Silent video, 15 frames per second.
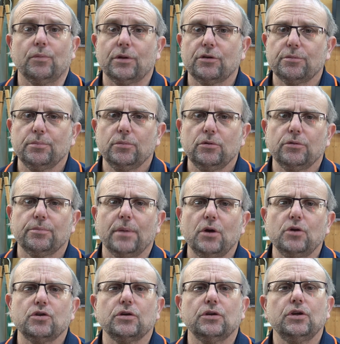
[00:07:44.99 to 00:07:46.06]
With smooth
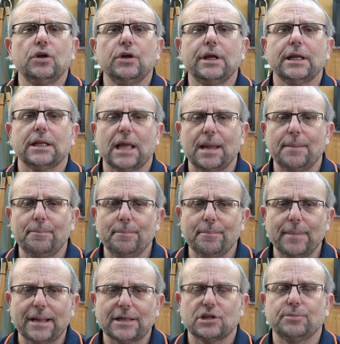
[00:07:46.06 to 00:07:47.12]
motion, you get a
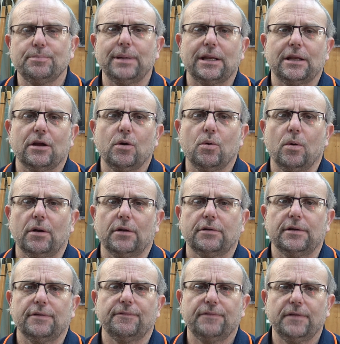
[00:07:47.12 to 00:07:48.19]
much better
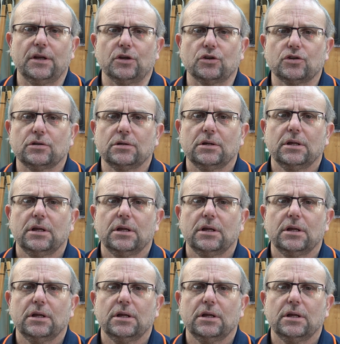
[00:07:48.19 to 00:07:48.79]
quality of finish.